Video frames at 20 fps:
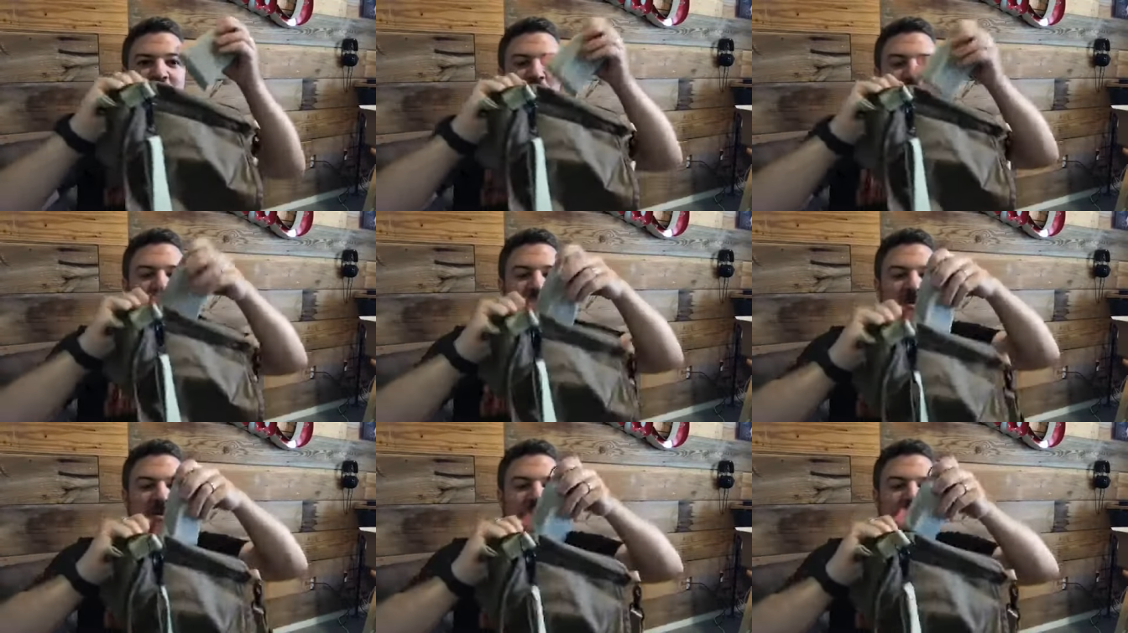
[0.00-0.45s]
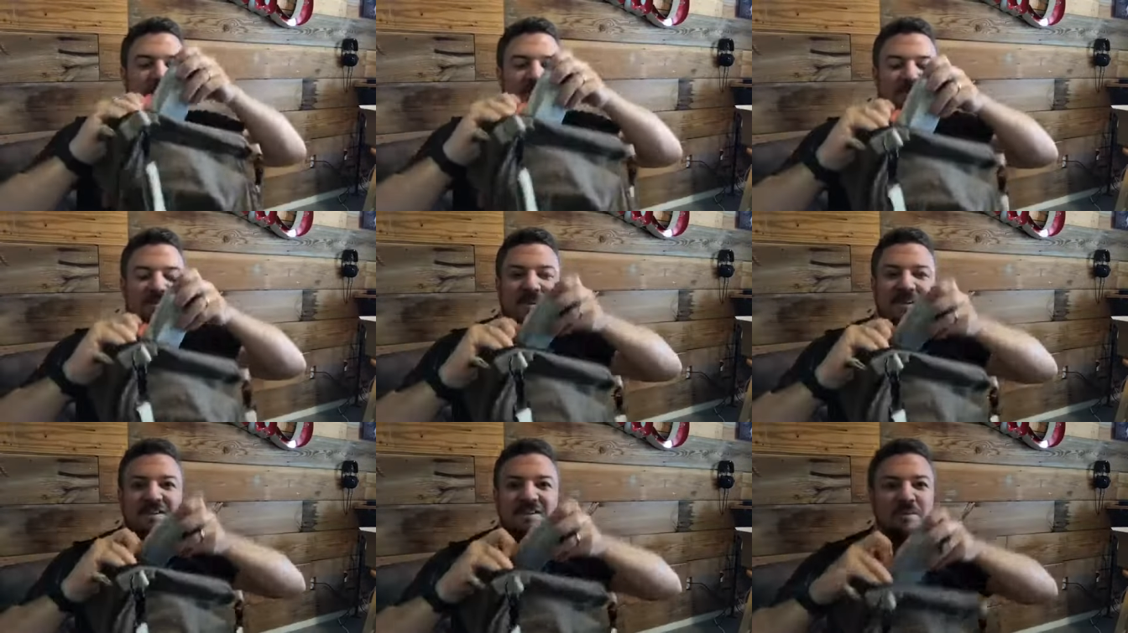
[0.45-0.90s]
But it
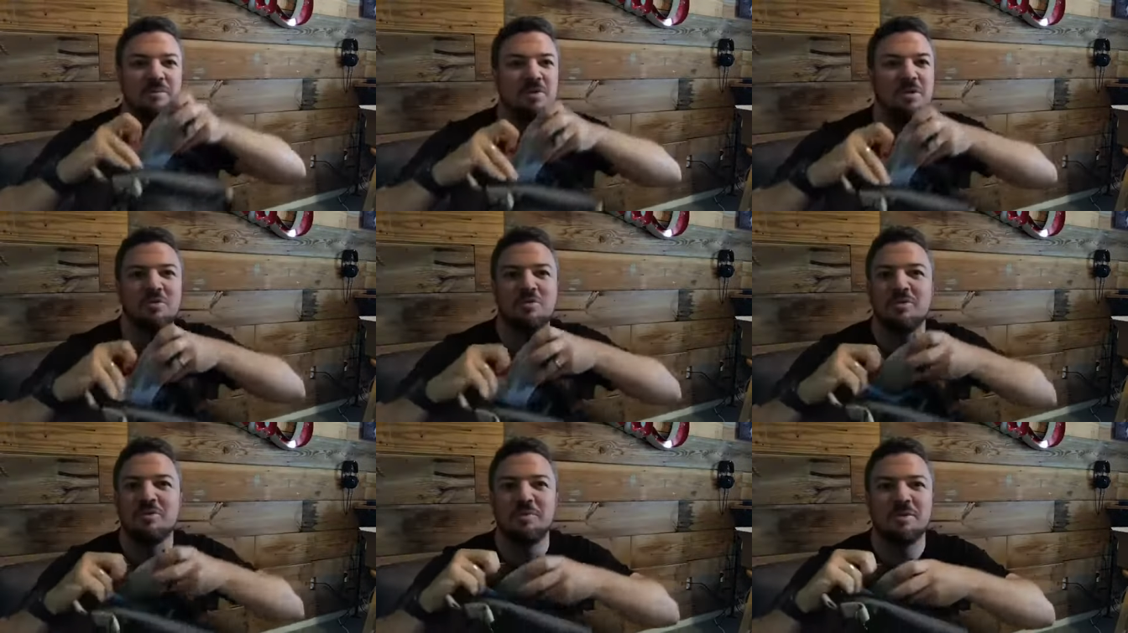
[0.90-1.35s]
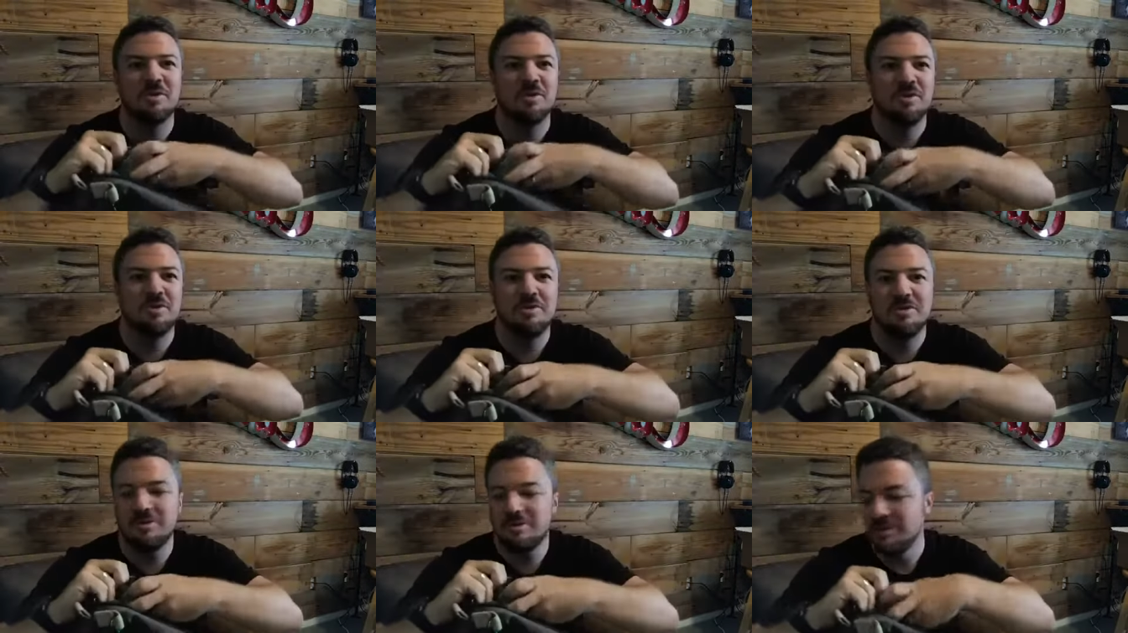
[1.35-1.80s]
takes up no room at
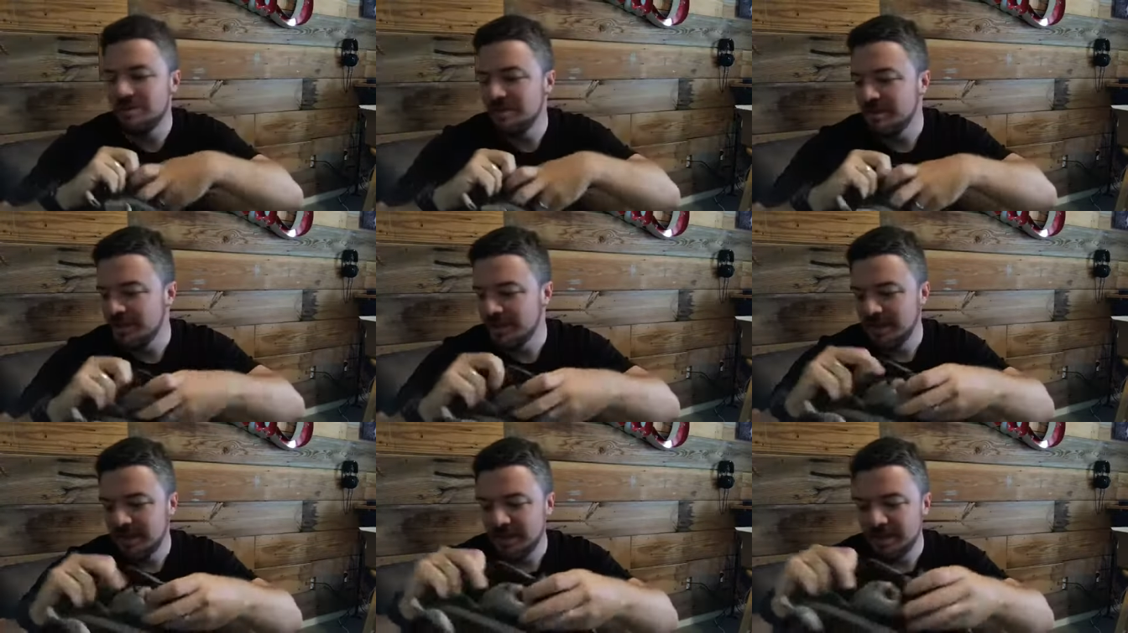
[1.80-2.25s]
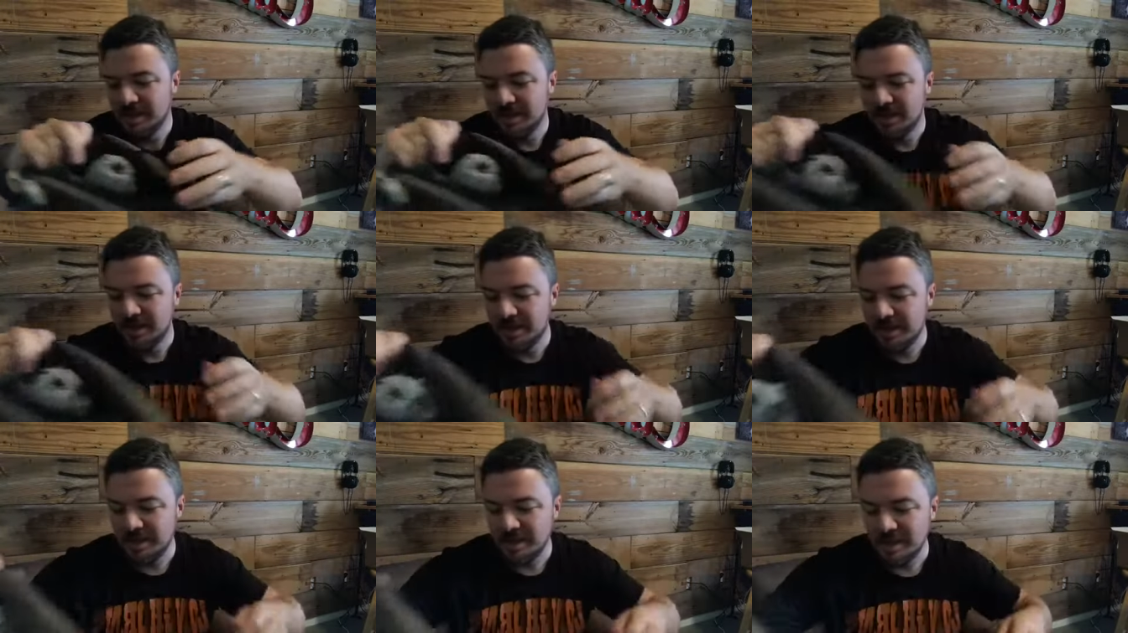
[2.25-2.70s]
all
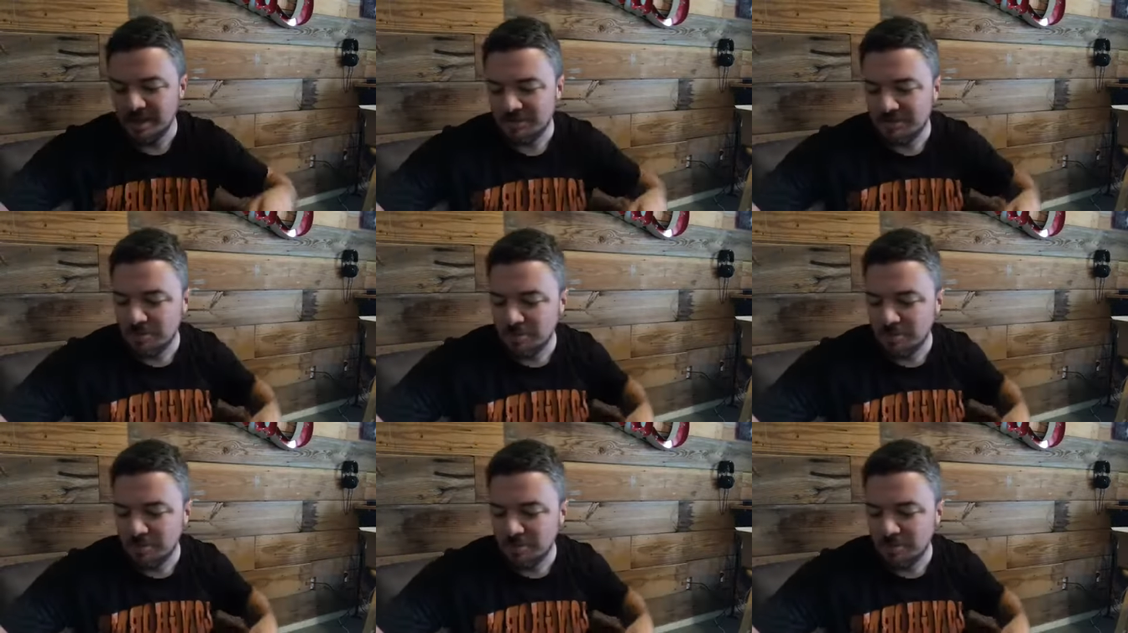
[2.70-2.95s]
in any of your